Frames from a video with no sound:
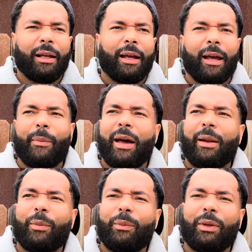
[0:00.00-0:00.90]
they mad
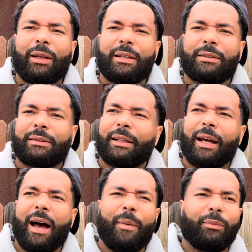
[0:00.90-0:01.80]
at me because
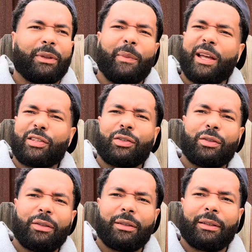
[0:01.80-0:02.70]
I'm the
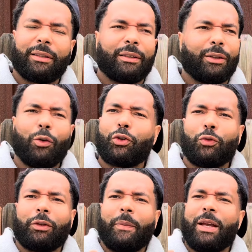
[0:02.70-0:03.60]
messenger. Don't
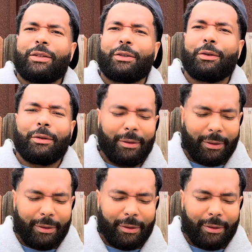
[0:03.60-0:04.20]
shoot the messenger.